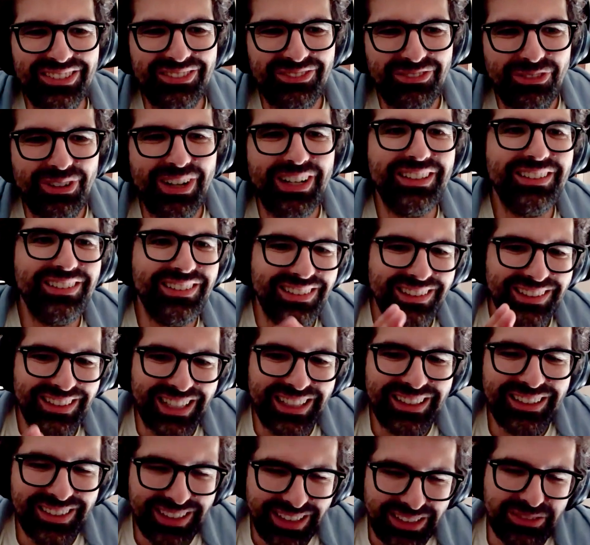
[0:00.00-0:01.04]
one
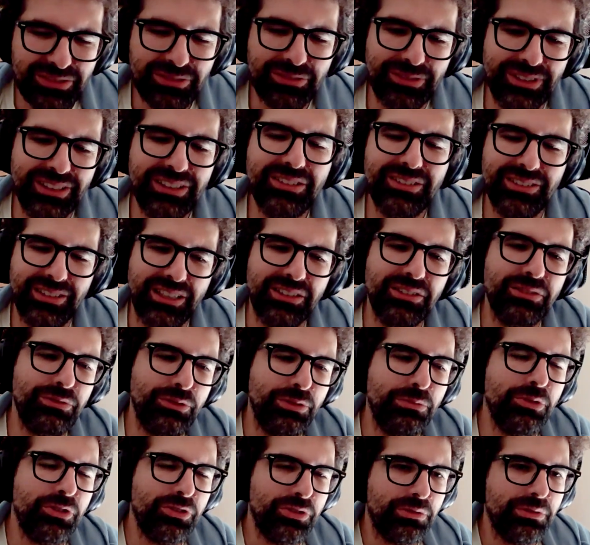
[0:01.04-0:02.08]
like that, or it's kind of
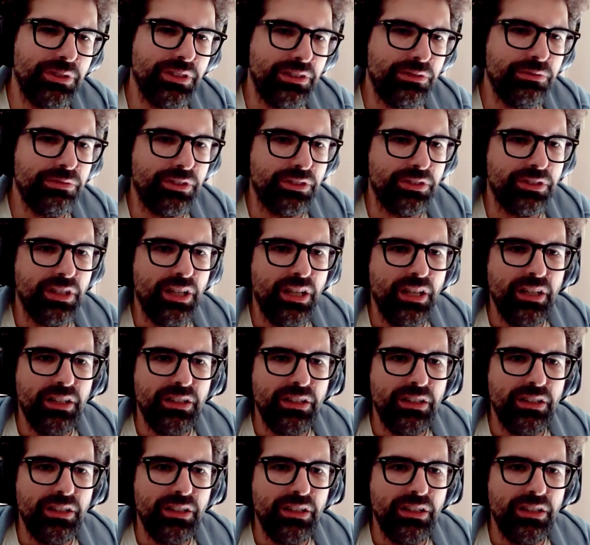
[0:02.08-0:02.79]
too much already in France.